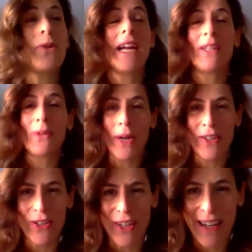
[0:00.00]
great
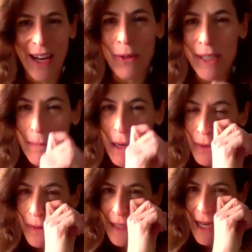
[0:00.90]
question. I was
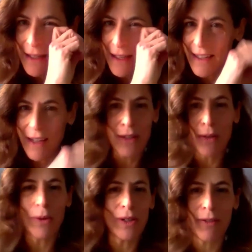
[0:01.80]
about to say that
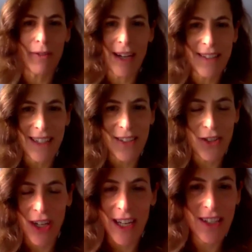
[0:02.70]
the world of IT
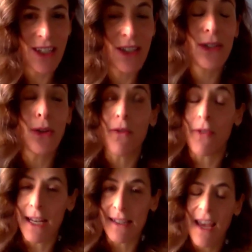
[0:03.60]
is changing so
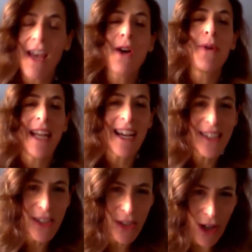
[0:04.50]
fast. When I
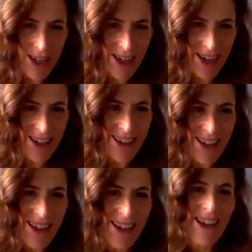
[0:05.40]
started
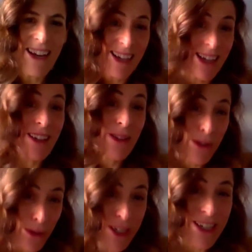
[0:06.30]

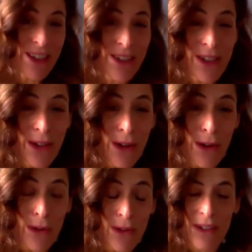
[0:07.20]
30 years
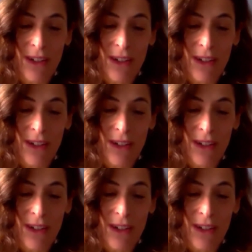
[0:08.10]
ago,